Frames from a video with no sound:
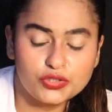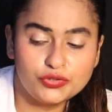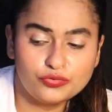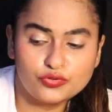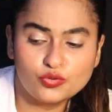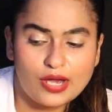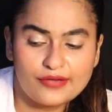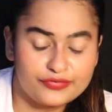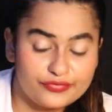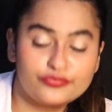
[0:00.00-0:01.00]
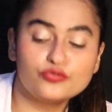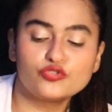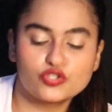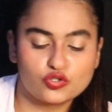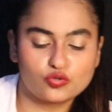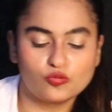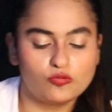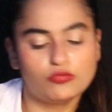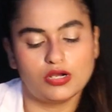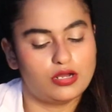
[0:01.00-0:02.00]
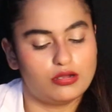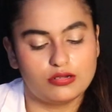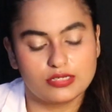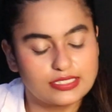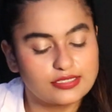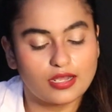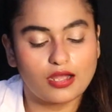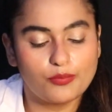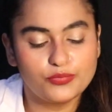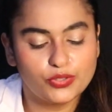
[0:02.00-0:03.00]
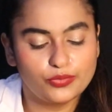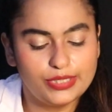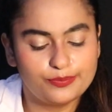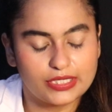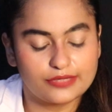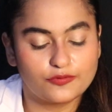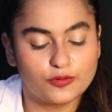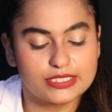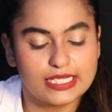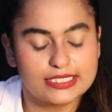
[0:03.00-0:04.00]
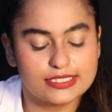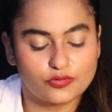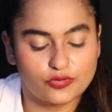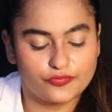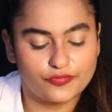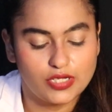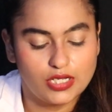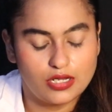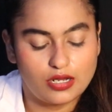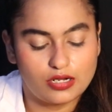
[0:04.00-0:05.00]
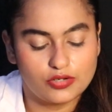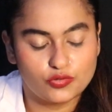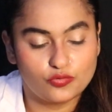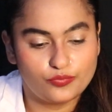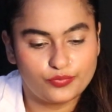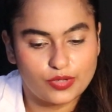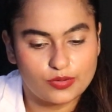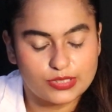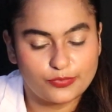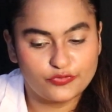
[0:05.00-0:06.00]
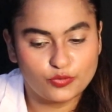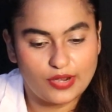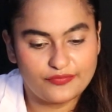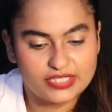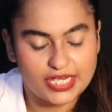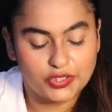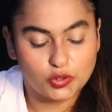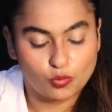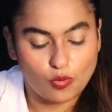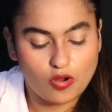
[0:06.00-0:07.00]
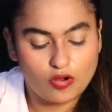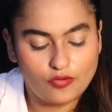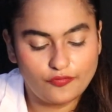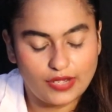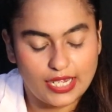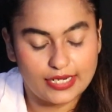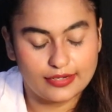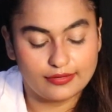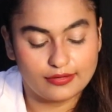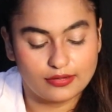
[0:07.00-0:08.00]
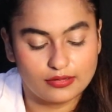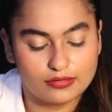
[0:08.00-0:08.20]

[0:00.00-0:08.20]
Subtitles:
you have refused to succumb to it, but of course that's sort of, some of you have decided to walk off. And